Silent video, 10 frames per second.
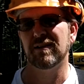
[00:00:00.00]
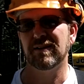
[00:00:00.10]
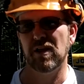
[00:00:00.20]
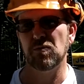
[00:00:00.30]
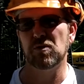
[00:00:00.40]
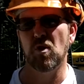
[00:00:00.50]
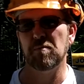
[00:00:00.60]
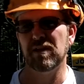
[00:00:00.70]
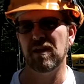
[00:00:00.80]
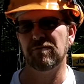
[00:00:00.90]
that you would
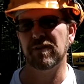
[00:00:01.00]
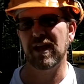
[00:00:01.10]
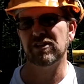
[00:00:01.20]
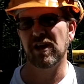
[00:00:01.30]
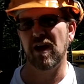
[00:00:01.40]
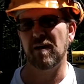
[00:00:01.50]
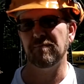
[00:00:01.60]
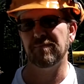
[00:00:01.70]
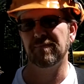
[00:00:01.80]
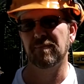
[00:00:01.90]
normally get for that job.
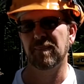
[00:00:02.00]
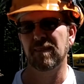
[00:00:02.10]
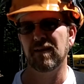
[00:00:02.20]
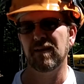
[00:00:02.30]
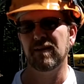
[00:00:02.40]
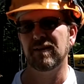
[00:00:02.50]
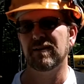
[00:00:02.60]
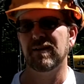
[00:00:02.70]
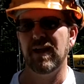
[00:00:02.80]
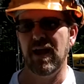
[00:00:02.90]

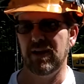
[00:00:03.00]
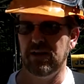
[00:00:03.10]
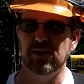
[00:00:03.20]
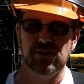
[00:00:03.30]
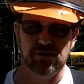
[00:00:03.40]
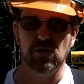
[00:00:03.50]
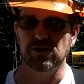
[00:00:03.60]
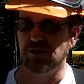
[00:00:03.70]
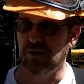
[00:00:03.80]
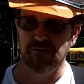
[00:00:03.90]
And it's
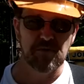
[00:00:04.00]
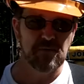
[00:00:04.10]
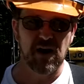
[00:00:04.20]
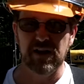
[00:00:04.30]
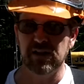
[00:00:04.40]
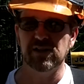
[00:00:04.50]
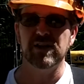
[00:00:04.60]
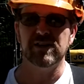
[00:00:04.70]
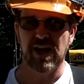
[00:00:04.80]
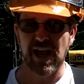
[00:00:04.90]
because it's government money.
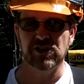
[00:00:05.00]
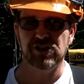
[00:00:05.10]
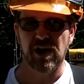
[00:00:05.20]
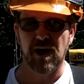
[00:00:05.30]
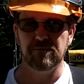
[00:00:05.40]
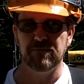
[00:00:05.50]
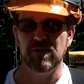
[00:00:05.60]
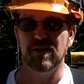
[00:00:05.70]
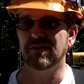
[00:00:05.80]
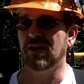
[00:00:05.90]
It's an S job.
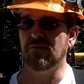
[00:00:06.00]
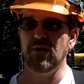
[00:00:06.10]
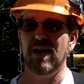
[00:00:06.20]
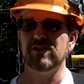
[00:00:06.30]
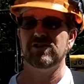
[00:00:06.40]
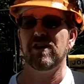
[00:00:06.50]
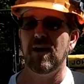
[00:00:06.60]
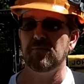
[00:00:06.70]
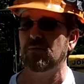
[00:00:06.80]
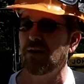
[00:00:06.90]
You can think of an S
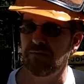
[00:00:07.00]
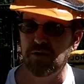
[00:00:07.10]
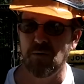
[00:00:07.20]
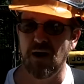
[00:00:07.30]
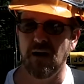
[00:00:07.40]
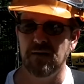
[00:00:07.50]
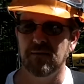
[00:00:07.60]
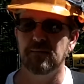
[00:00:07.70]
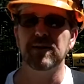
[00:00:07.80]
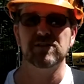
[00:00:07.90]
job of whatever you want,
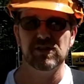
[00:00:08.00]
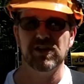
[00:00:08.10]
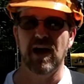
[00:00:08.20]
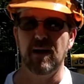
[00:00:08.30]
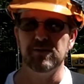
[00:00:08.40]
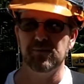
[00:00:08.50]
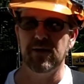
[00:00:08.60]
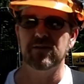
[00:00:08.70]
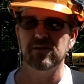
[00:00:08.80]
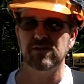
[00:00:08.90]
but it's a job. It's
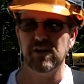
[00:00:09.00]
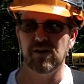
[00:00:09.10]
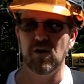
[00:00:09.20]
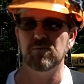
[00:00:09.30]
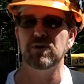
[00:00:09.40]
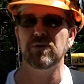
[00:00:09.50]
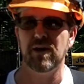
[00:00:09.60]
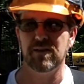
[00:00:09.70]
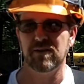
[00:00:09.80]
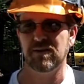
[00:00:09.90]
better than sitting home doing
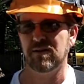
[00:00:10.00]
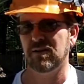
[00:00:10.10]
nothing.